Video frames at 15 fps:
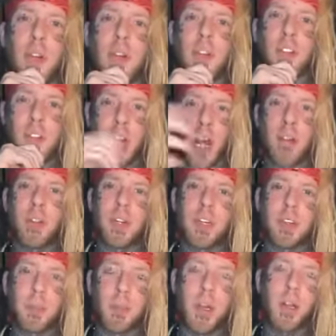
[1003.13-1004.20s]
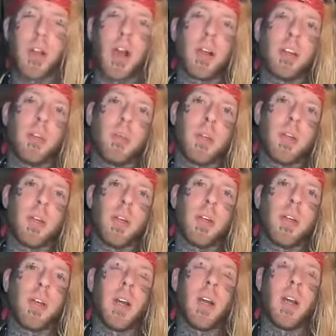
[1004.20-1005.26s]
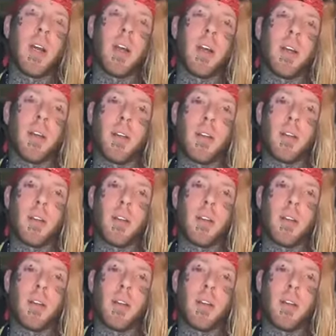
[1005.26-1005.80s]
There's a lot of things that mean a lot to me. Uh,